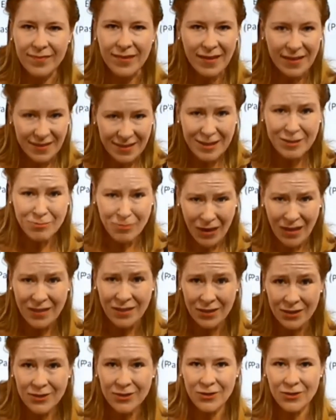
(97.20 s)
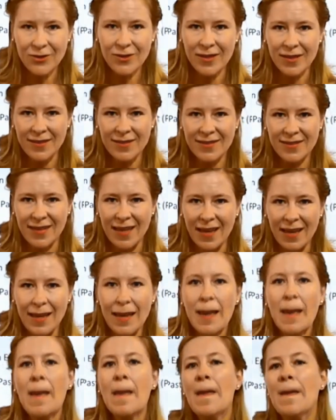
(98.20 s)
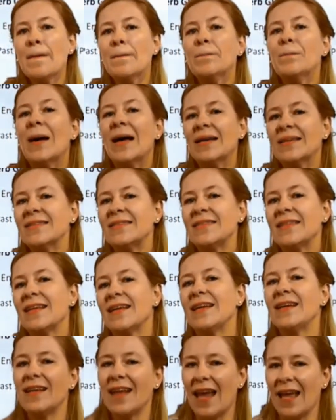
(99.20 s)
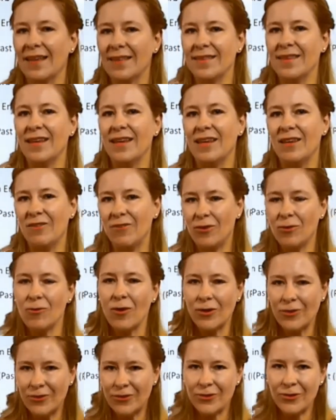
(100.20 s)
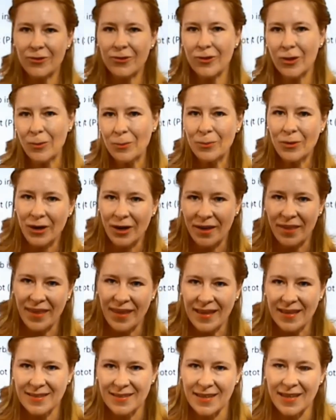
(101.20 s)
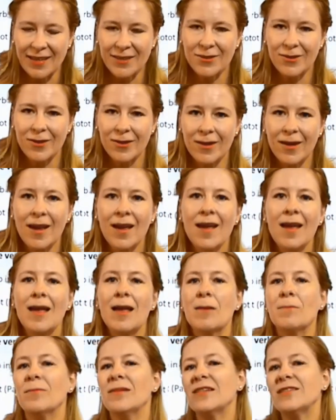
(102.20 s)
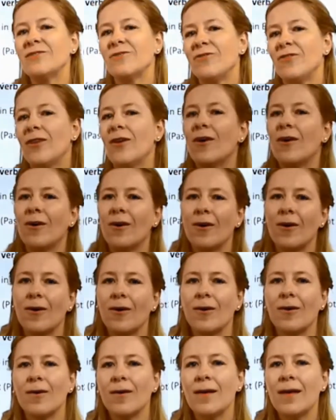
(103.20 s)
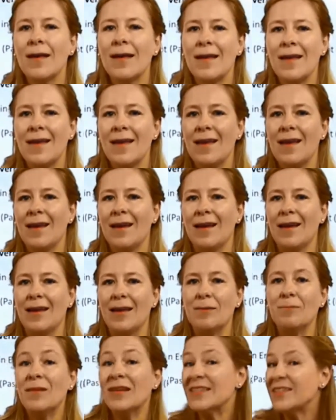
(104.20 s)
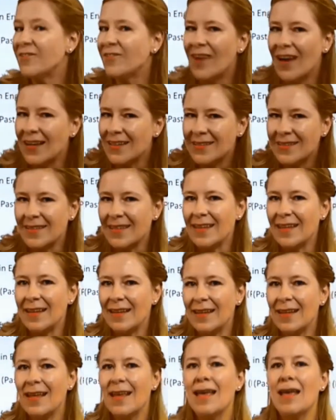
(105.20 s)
in Spanish, you can say más grande if you want to compare things, yes, or más flojo, más fácil.